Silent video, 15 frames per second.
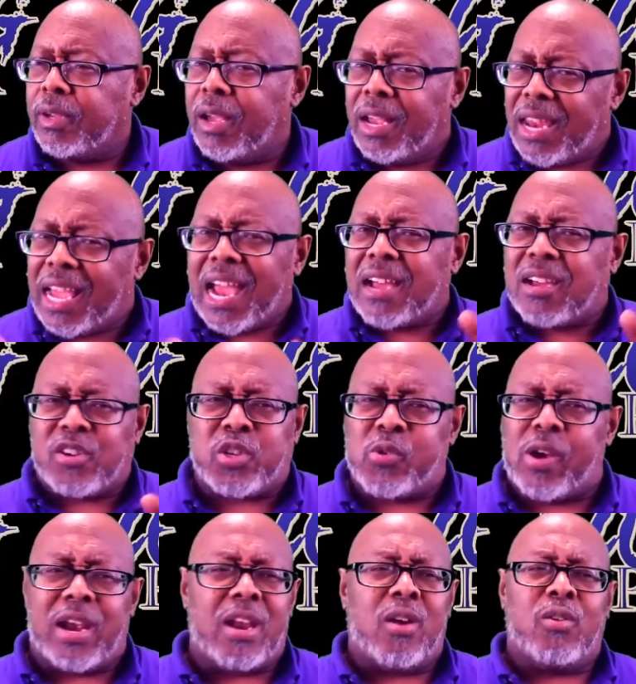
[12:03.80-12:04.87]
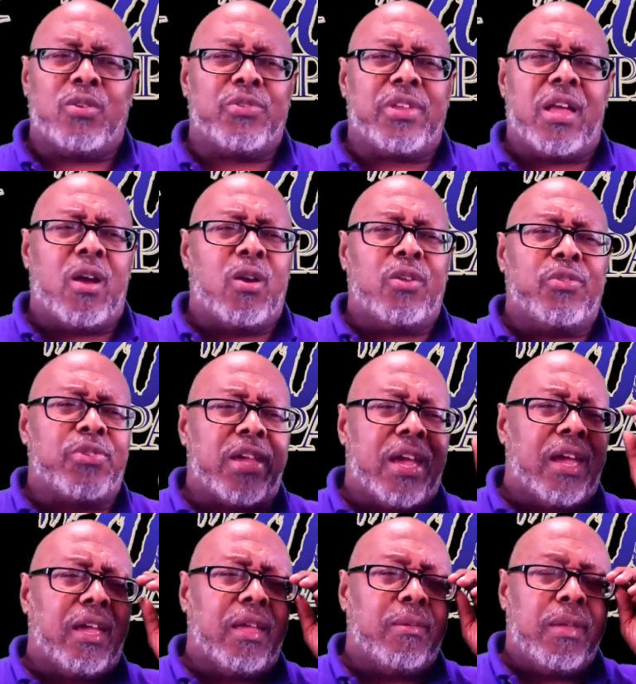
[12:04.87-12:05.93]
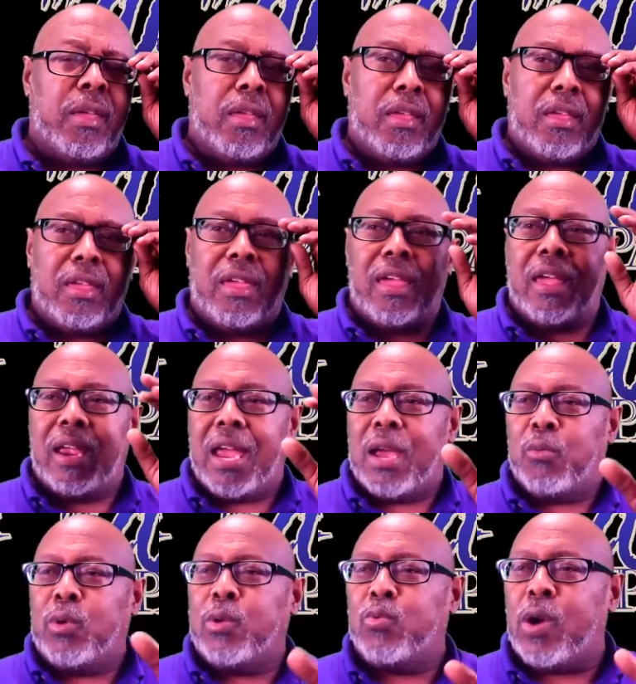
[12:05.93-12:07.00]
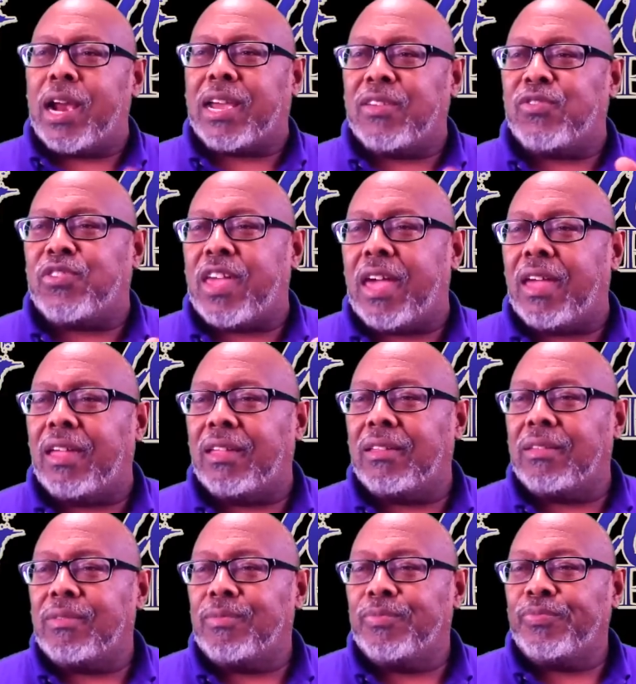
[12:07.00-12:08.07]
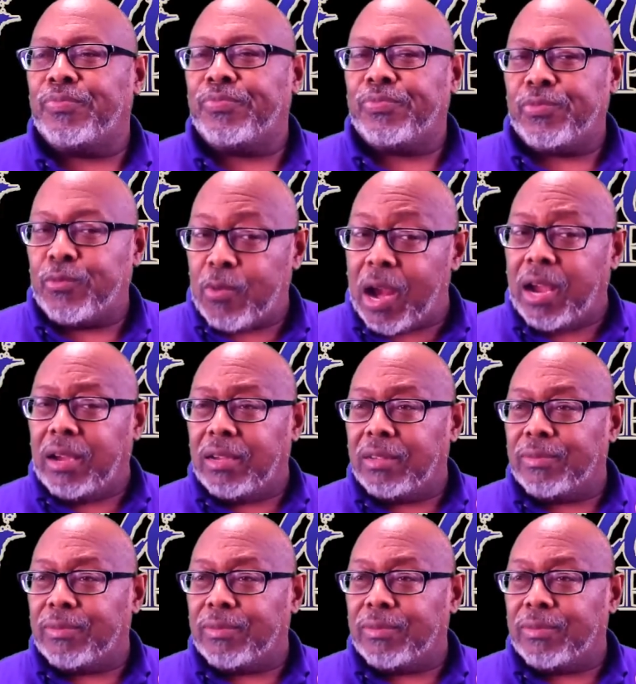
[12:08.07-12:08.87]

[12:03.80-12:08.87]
Like I cut you out all the time. And we reconcile. Right?